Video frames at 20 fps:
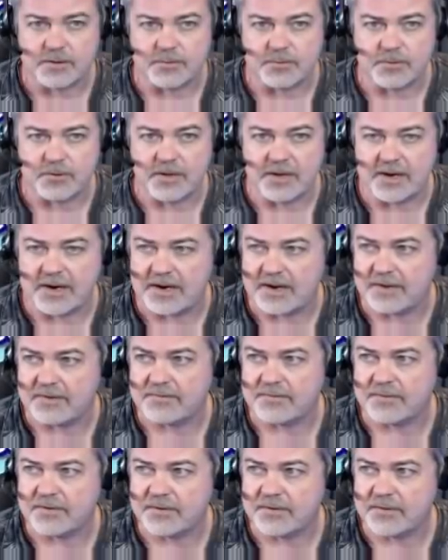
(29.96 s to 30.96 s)
will
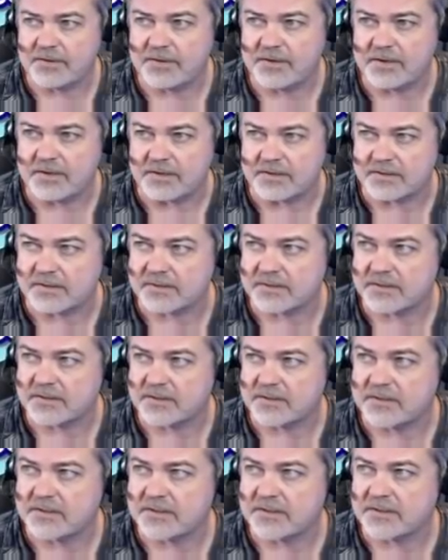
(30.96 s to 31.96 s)
have this.
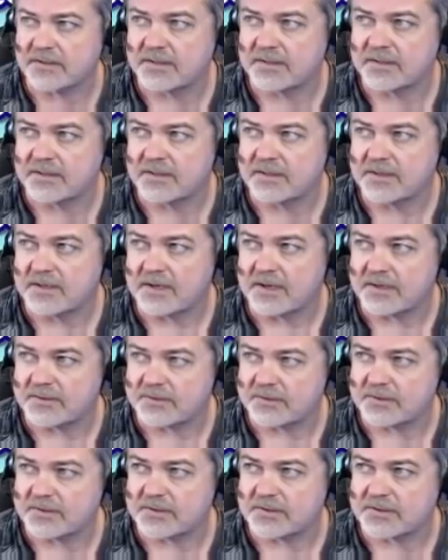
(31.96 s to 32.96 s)
As
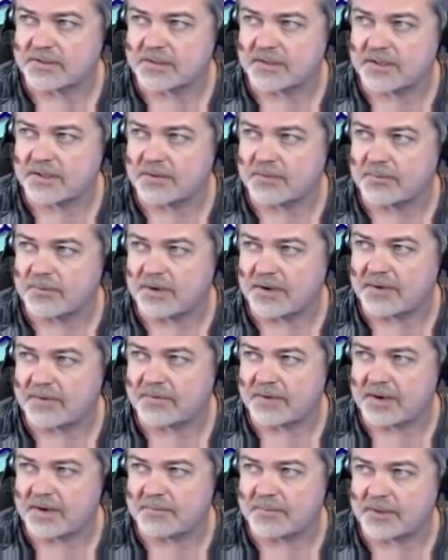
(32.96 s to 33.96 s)
you can see, we have
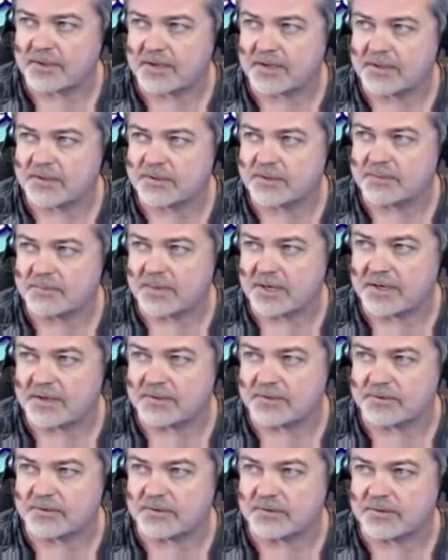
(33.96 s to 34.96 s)
the application
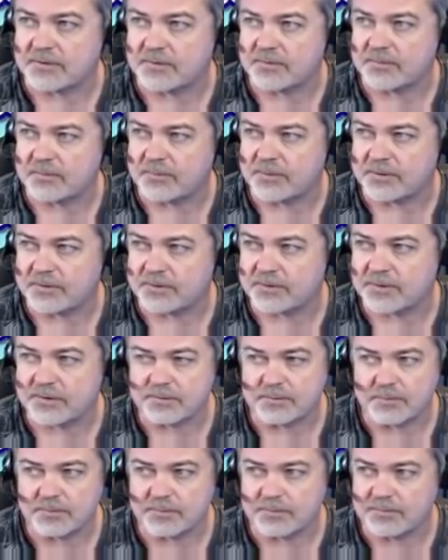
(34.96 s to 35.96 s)
manager with
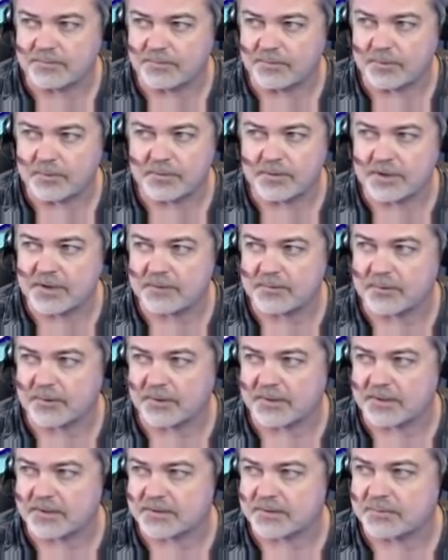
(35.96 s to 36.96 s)
full
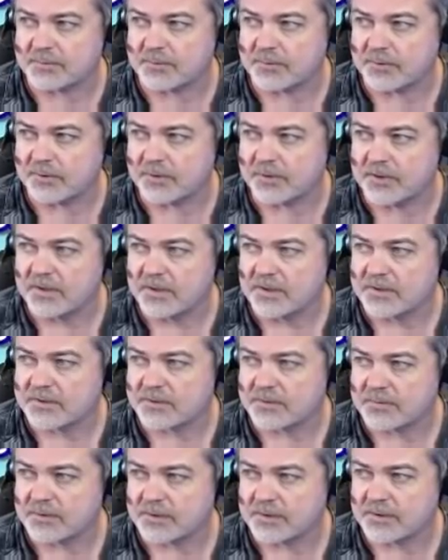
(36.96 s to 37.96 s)
networking support.
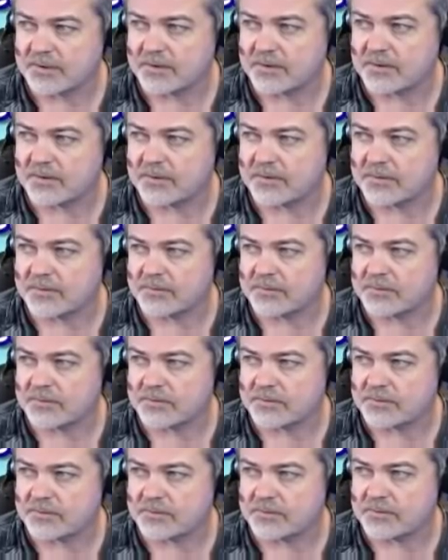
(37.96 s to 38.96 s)
So we can go
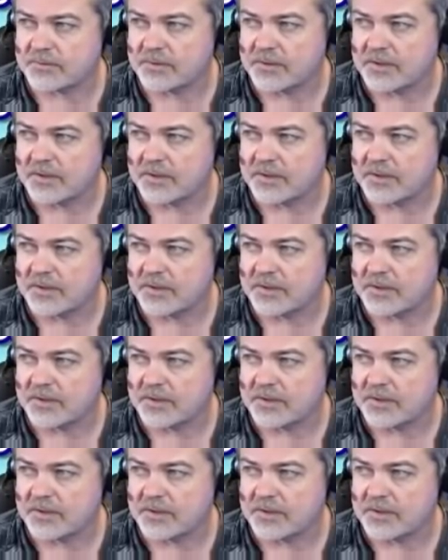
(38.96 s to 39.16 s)
to